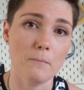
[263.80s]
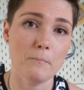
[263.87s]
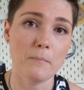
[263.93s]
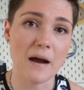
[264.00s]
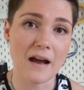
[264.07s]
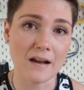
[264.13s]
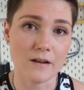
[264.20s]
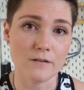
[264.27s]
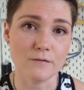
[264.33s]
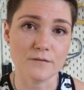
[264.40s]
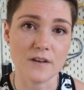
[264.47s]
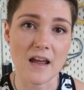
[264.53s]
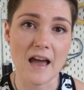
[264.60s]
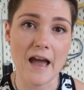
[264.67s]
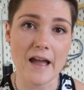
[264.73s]
back of
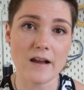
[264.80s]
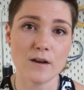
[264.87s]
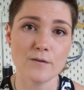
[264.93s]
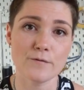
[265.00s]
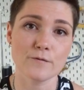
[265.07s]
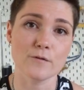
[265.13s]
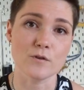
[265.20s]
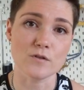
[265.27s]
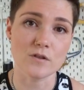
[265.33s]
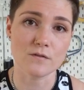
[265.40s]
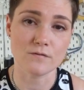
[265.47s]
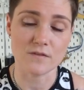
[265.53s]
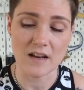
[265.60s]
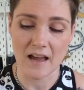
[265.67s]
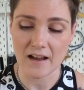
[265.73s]
neck, front of
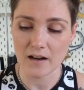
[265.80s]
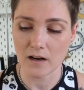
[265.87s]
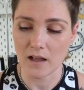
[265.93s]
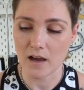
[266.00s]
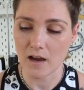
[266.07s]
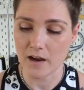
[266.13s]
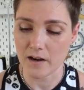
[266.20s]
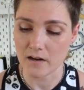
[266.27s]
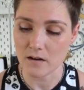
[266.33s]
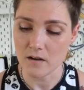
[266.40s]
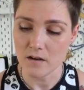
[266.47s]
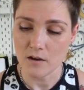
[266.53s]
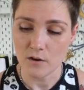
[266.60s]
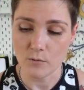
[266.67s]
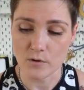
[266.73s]
neckline,
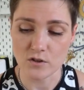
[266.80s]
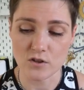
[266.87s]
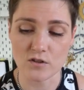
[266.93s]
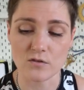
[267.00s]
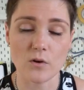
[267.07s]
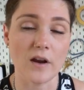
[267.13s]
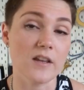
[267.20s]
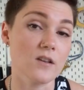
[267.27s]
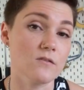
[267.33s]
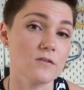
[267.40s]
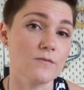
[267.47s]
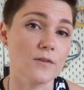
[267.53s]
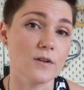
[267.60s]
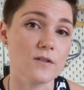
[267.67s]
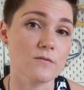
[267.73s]
which is quite
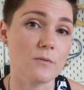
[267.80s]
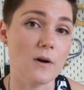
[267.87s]
useful as